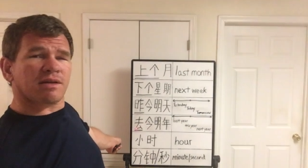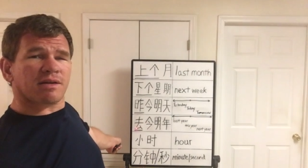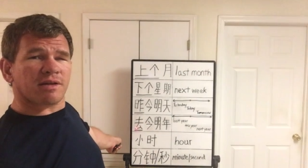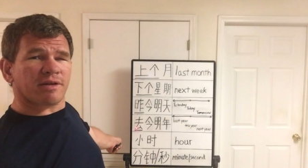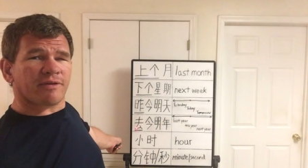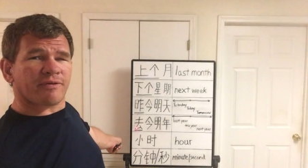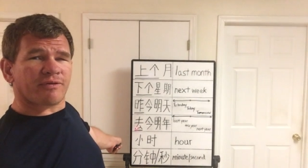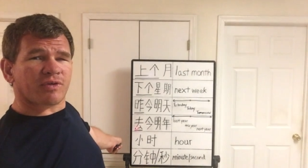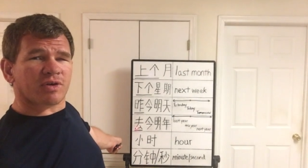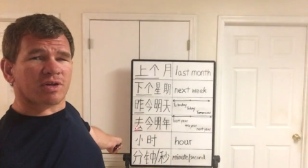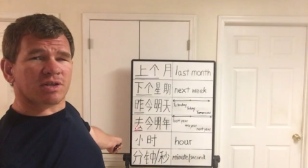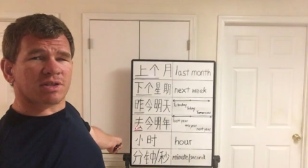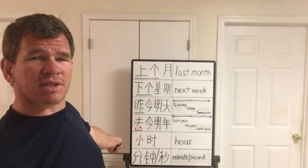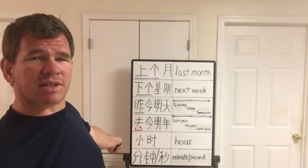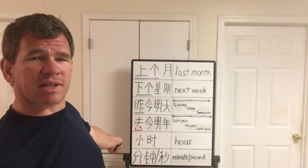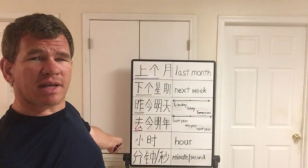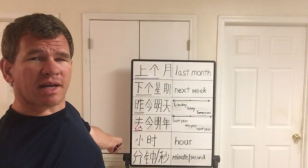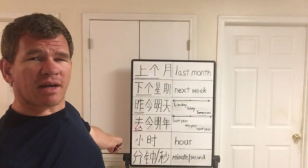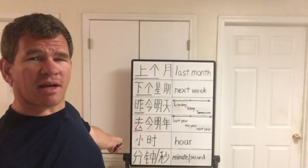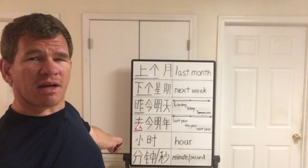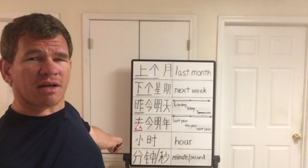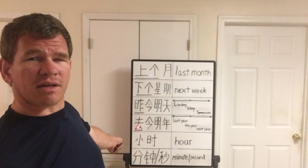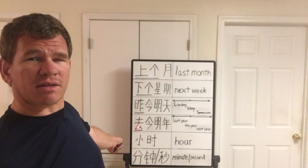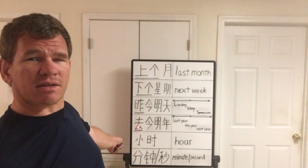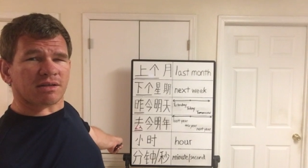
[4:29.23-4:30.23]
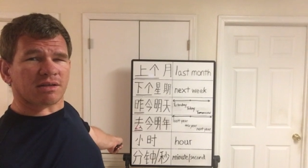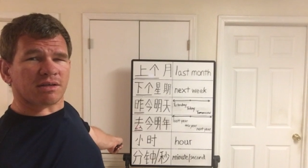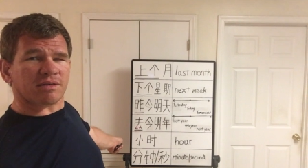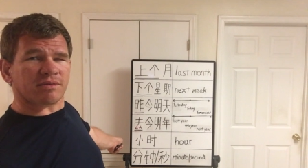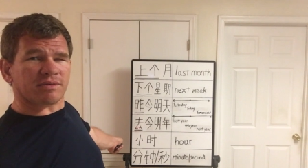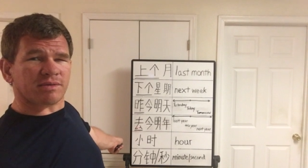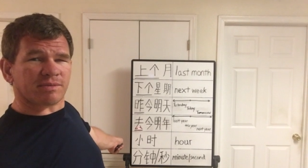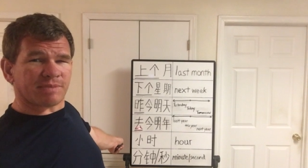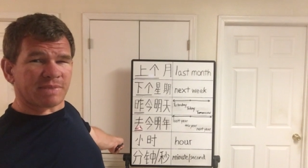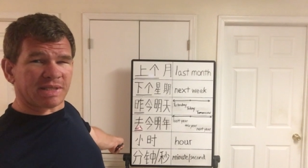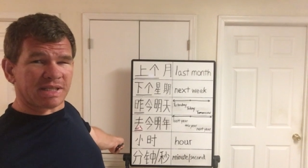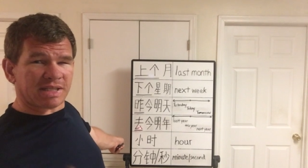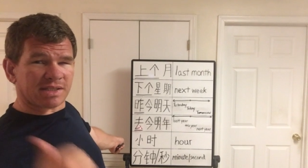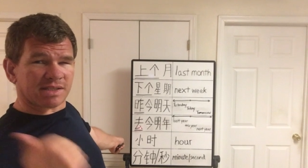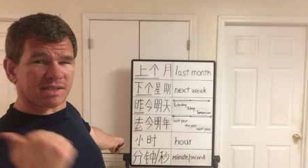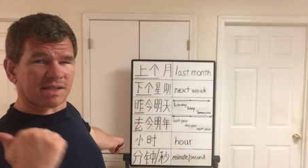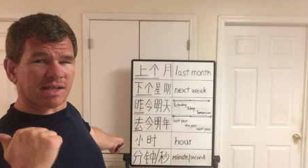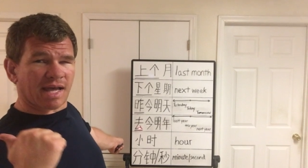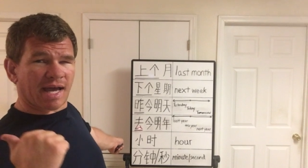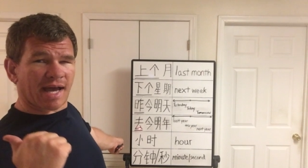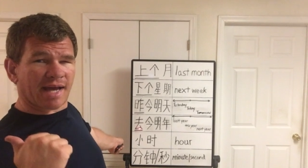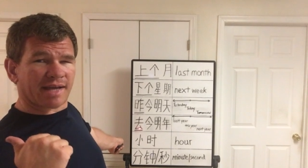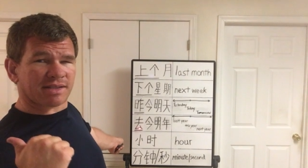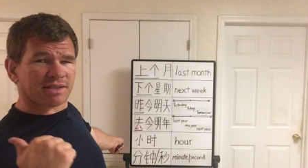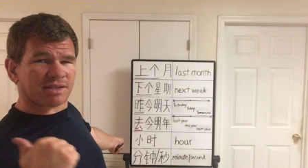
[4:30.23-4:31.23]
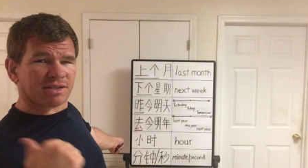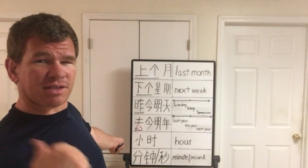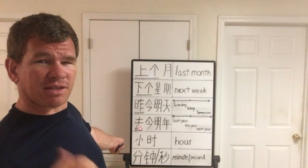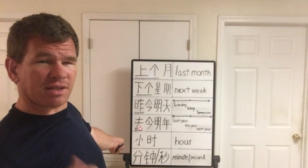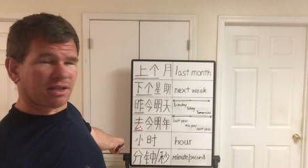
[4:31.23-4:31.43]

The first character means last